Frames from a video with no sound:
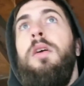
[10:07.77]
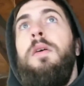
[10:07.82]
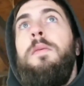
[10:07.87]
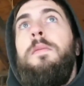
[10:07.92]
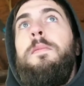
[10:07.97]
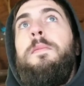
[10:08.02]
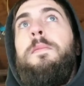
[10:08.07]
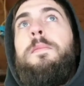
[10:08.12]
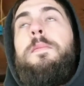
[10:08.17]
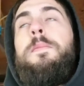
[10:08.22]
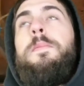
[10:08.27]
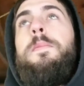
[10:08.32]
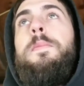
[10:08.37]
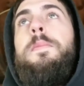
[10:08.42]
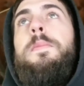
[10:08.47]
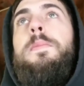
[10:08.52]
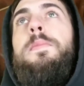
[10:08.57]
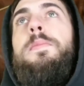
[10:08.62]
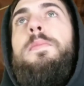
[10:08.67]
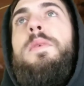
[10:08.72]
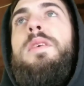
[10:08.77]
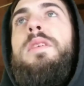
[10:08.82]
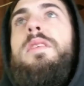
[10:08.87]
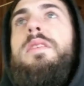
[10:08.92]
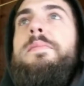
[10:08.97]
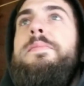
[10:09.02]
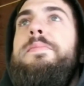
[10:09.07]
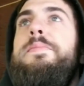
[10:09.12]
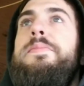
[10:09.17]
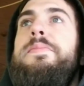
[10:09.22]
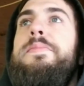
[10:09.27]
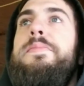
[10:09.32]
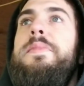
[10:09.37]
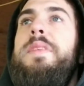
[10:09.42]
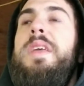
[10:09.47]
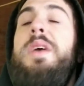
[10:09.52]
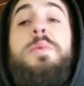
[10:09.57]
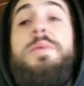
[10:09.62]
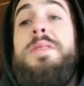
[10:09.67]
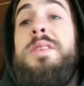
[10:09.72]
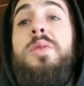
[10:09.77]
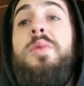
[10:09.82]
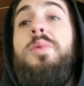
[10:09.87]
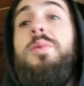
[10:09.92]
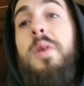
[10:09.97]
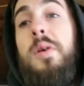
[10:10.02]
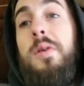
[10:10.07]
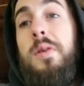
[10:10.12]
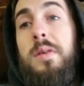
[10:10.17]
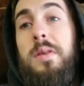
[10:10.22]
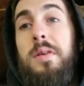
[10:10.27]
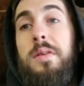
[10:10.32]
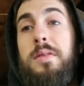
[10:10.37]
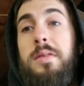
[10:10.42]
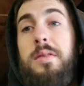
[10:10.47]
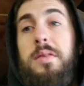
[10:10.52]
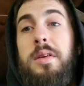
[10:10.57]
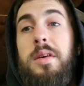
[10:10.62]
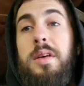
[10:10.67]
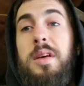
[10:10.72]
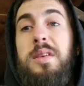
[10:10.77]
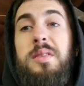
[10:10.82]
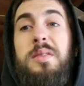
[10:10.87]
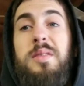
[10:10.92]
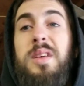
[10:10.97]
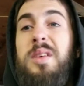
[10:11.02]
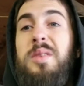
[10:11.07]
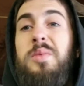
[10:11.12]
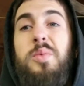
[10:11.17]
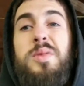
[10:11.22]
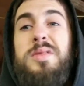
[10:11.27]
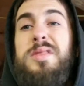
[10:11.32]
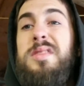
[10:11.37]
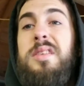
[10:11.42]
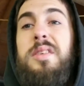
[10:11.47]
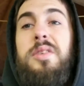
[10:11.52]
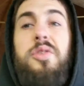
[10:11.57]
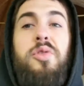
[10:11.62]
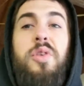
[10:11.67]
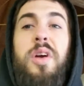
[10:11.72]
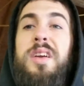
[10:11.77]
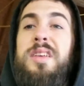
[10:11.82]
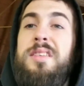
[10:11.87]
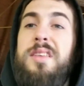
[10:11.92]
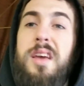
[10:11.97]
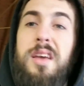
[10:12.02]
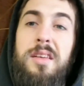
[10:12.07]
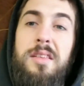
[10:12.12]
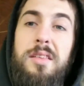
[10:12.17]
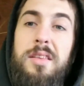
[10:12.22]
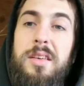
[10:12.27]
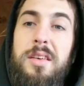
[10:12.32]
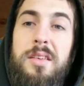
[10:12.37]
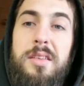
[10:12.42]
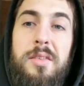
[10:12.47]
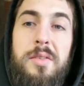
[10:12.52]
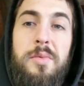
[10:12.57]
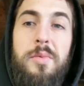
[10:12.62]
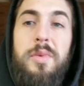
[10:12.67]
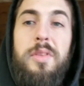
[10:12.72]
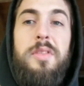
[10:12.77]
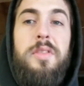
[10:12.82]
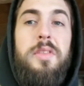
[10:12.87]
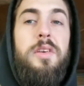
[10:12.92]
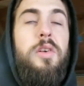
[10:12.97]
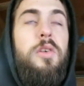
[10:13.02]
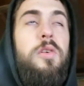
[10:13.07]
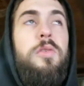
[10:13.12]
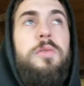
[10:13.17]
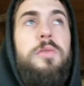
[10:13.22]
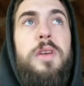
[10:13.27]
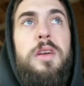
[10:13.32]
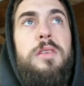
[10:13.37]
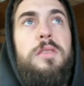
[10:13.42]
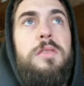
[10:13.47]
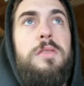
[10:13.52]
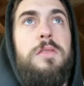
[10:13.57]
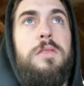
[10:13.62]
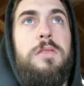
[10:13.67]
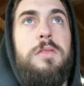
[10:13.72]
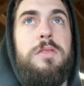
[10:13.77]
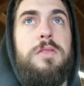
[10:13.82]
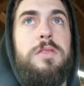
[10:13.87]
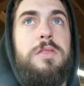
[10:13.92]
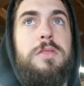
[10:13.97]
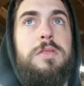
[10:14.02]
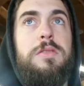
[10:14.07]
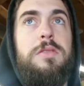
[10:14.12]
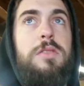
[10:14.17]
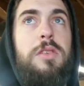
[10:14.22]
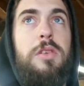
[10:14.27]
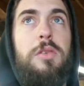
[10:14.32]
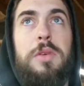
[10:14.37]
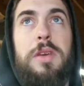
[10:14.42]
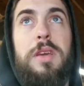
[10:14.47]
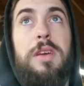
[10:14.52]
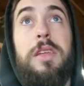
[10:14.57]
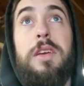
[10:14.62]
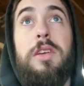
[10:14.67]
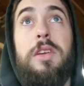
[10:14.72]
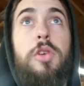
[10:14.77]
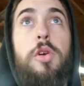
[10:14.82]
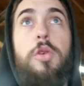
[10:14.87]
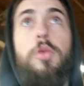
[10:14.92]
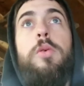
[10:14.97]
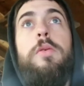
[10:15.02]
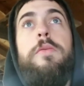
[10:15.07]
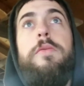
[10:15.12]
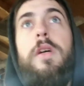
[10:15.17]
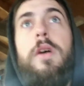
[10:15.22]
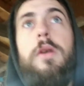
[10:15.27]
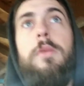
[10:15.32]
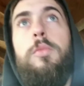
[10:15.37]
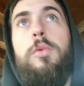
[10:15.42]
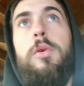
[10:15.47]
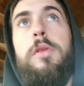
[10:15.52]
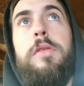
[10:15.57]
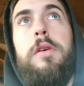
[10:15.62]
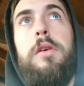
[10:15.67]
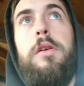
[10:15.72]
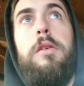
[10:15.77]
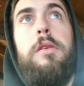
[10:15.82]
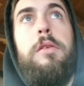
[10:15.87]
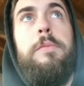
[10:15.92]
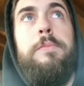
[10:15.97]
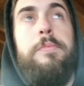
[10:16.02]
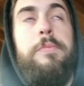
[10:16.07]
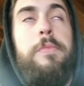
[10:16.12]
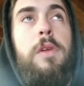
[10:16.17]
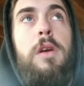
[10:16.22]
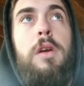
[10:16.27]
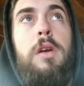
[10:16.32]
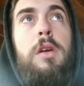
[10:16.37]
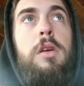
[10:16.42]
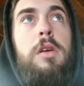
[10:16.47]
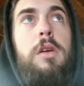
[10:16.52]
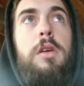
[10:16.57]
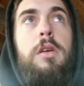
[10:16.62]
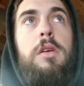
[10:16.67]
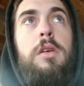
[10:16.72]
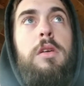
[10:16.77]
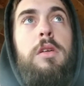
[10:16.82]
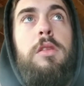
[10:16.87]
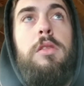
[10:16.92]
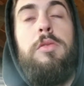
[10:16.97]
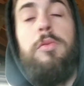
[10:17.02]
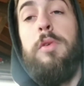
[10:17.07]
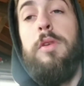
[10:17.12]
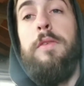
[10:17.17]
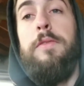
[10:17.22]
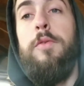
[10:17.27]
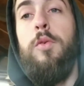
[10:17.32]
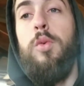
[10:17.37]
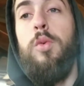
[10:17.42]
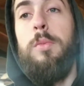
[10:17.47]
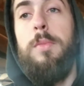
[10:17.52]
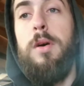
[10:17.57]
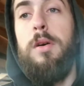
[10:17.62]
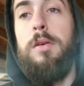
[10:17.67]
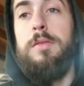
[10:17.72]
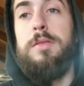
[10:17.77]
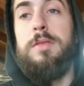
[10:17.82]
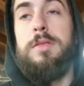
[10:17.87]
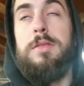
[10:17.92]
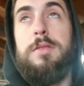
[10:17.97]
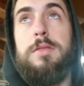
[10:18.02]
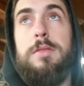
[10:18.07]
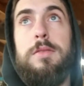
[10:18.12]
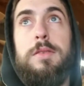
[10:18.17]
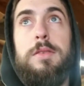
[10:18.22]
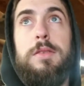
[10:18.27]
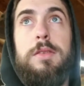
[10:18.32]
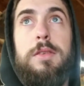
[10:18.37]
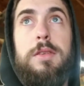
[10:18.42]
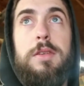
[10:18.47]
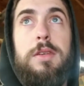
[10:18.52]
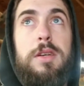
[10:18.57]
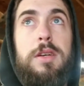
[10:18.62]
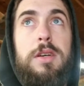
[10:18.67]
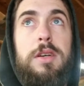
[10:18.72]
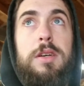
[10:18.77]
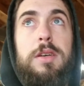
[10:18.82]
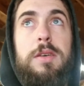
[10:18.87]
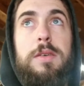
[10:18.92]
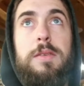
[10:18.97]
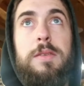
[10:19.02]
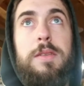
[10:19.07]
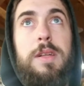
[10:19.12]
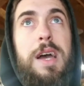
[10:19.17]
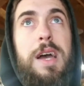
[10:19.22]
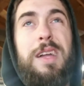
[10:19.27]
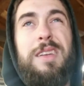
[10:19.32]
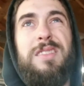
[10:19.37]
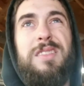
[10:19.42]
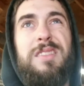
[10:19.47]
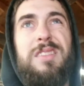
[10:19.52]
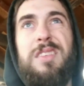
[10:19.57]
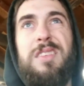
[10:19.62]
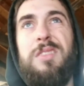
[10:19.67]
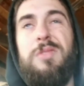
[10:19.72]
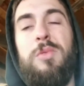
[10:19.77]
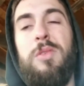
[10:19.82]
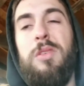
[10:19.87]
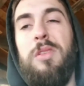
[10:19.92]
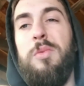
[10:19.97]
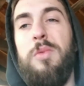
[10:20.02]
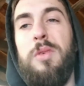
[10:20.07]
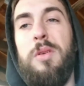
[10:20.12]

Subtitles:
That it was an old car. It wasn't a great daily with the alternators. Killing two of them within 3 to 4 months. I just didn't really want to mess with it.